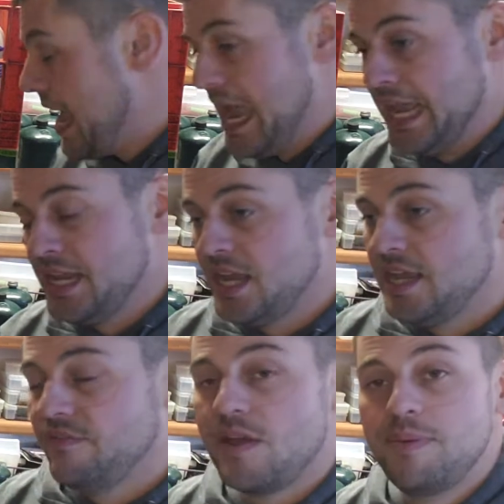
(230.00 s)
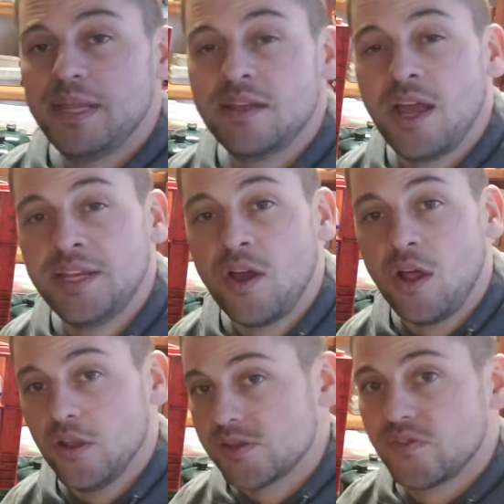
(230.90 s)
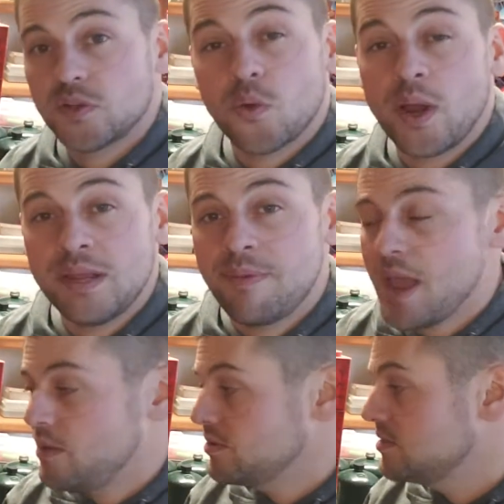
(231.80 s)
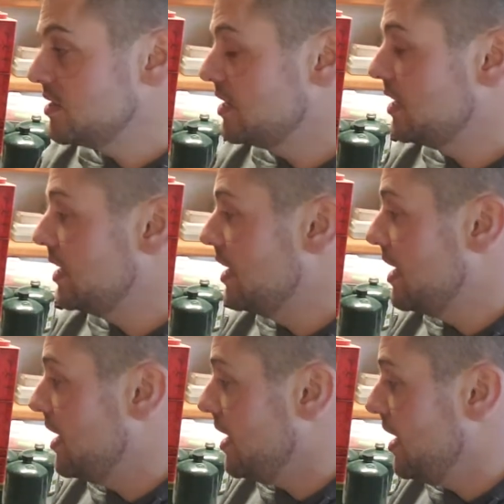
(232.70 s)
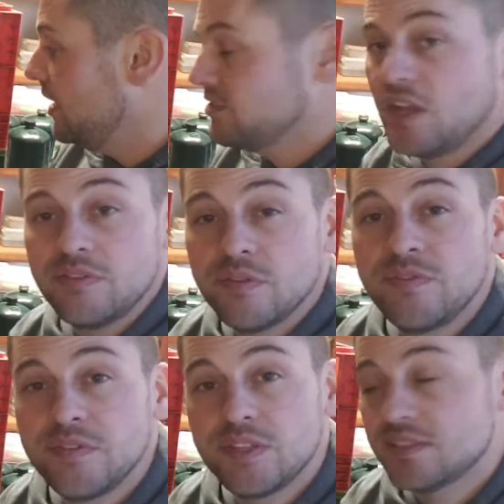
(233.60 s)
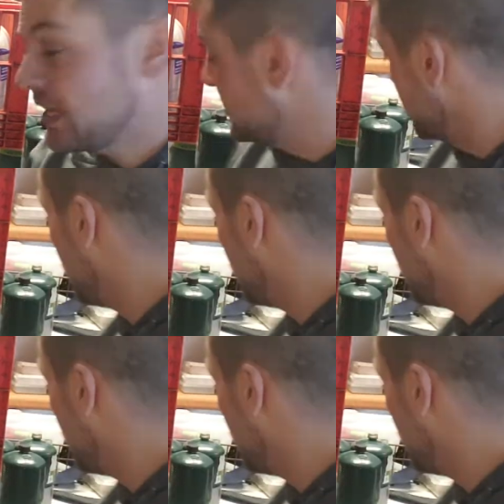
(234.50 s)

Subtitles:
And if I paid $9 for 20 pounds, it's not even 50 cents a